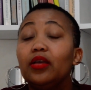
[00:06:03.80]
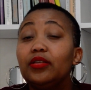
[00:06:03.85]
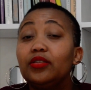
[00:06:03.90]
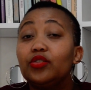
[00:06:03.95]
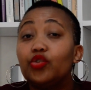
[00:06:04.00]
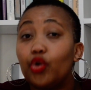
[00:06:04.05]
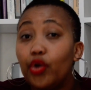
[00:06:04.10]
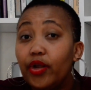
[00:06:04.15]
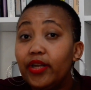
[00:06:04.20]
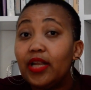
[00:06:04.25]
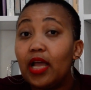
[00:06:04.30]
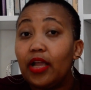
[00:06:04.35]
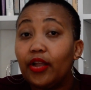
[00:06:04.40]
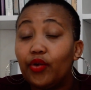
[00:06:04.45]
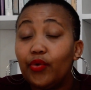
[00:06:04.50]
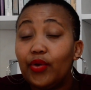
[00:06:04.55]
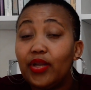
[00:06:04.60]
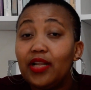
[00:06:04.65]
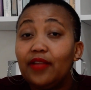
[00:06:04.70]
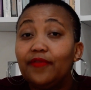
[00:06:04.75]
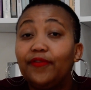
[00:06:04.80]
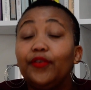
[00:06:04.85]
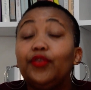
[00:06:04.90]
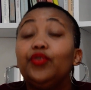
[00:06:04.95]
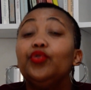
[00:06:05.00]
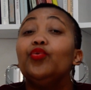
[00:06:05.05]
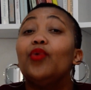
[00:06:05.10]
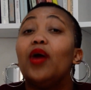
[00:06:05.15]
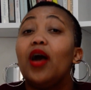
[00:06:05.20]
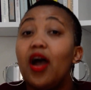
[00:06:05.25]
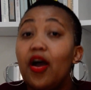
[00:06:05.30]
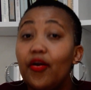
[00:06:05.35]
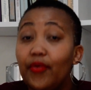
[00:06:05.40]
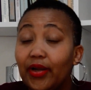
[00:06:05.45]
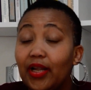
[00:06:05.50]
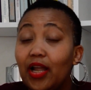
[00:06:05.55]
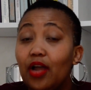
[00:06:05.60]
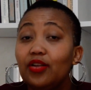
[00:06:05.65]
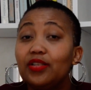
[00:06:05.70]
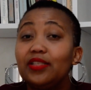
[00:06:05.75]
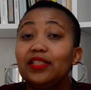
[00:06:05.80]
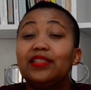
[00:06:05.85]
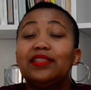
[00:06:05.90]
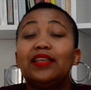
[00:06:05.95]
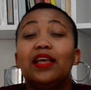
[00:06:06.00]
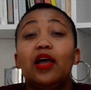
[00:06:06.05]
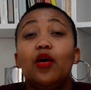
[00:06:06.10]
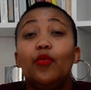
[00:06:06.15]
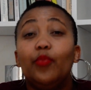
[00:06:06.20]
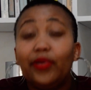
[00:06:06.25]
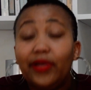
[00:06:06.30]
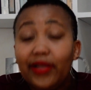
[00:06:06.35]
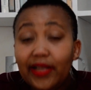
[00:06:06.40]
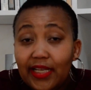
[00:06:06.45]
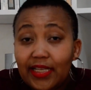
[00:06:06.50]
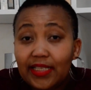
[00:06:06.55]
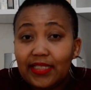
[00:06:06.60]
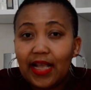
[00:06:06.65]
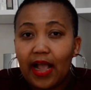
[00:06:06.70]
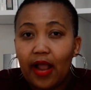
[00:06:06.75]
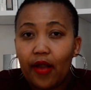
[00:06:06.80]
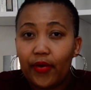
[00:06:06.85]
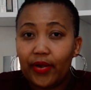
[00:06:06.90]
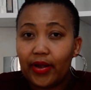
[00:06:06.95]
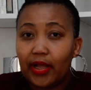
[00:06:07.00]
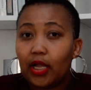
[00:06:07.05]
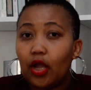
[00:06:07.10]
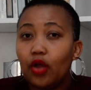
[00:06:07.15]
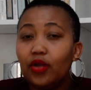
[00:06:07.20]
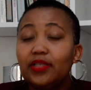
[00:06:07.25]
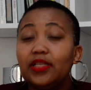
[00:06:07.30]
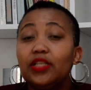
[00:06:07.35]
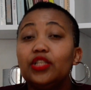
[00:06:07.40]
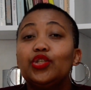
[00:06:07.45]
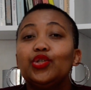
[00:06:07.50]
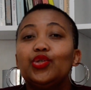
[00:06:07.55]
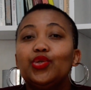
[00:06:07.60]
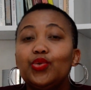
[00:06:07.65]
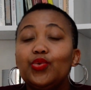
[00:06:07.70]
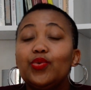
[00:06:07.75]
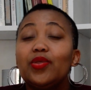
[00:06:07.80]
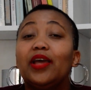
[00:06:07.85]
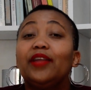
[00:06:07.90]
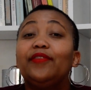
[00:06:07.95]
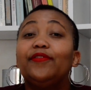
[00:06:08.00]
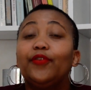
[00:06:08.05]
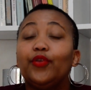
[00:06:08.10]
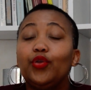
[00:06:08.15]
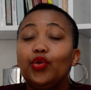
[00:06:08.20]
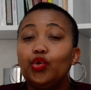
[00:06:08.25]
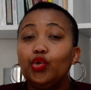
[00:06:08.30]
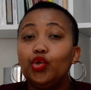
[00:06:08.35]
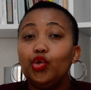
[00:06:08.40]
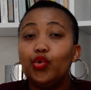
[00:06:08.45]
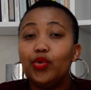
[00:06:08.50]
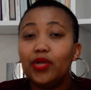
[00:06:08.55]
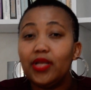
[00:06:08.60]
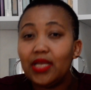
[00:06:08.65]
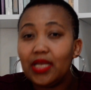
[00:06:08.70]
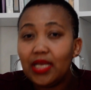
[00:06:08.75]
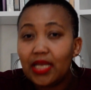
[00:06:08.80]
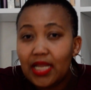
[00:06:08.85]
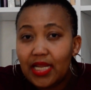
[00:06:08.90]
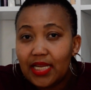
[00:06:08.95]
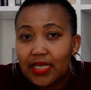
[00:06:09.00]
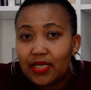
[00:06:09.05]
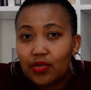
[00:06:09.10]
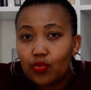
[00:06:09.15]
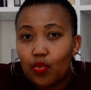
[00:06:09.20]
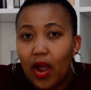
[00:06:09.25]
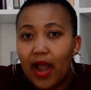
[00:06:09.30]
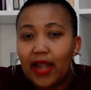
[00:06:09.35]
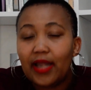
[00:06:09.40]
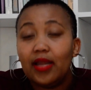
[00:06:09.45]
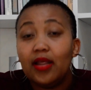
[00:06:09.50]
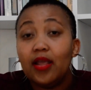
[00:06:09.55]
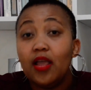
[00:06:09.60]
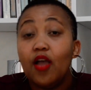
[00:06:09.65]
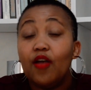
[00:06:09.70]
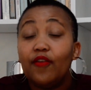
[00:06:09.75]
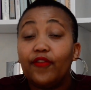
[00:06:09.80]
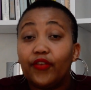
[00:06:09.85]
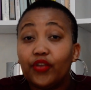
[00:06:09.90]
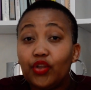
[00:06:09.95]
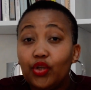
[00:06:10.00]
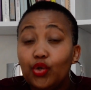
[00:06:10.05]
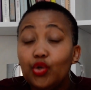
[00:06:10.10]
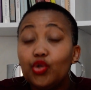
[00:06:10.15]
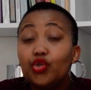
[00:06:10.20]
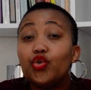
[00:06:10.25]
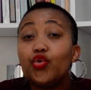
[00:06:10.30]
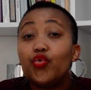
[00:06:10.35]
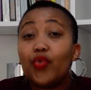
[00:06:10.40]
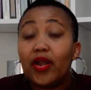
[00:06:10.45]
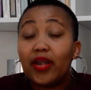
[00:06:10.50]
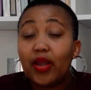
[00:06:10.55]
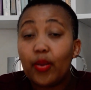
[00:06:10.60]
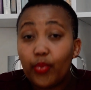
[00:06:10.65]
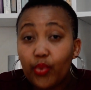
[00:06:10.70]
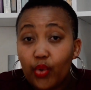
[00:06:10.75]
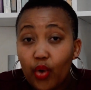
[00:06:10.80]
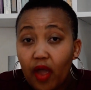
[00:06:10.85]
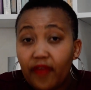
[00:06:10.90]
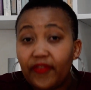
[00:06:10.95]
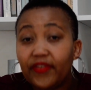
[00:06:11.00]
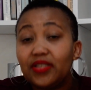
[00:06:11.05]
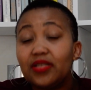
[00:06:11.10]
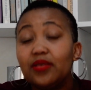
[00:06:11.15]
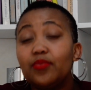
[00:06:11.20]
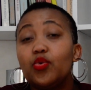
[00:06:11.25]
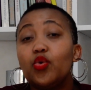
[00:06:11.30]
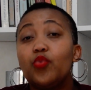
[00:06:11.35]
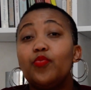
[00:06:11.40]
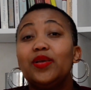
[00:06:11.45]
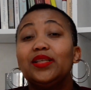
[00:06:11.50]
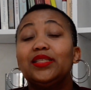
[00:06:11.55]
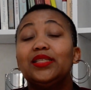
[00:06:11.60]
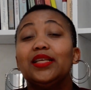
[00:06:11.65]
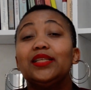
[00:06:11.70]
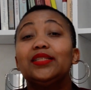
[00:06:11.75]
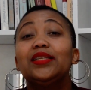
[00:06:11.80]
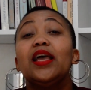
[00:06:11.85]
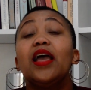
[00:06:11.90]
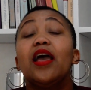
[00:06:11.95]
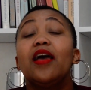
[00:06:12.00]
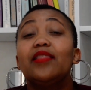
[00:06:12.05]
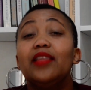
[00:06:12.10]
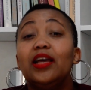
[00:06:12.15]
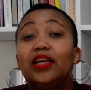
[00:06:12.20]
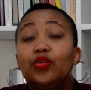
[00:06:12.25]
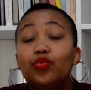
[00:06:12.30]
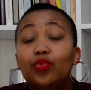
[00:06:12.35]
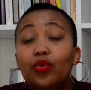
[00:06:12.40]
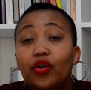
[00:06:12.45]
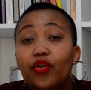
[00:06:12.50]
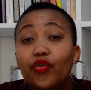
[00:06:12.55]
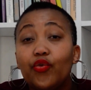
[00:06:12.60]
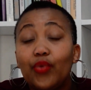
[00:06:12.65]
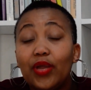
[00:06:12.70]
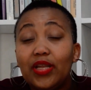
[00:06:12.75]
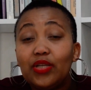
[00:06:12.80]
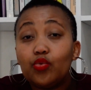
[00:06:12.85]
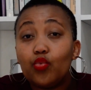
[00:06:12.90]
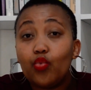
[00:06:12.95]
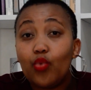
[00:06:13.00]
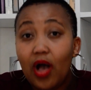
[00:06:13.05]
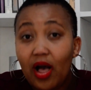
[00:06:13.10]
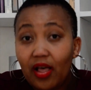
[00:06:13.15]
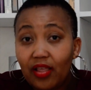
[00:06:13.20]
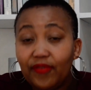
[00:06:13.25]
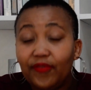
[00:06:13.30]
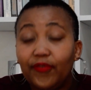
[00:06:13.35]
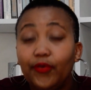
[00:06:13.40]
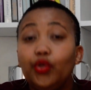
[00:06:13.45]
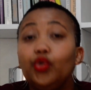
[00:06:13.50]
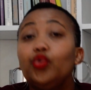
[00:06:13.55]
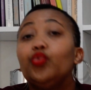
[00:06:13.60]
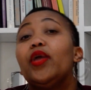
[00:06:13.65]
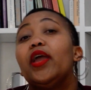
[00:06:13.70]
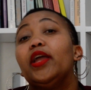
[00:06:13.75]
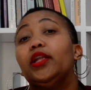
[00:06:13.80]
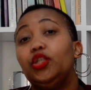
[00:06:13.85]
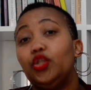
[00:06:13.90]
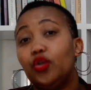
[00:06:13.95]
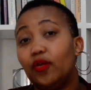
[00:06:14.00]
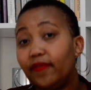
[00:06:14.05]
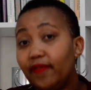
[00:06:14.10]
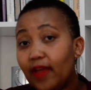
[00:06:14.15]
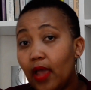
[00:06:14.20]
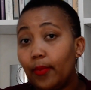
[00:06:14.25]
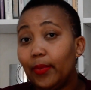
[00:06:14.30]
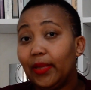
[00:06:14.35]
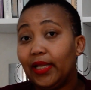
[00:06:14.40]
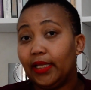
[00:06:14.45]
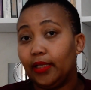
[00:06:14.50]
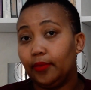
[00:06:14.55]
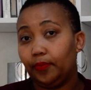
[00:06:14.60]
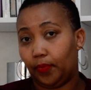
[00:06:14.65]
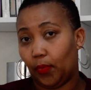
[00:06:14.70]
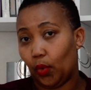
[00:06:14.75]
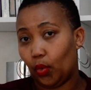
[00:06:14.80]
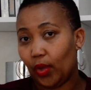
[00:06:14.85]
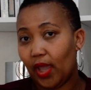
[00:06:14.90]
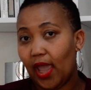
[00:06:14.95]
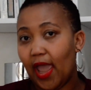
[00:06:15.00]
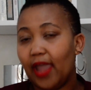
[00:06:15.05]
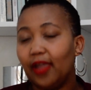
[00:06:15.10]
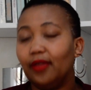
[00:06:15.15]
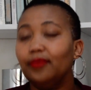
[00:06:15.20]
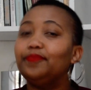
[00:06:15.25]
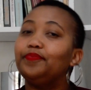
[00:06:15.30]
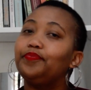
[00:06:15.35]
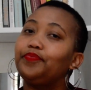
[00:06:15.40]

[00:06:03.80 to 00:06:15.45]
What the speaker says: draw it accurately for you are accountants. Please hire an accountant to do that for you. You need one for you to run a profitable business that will create wealth for you and your family. Okay.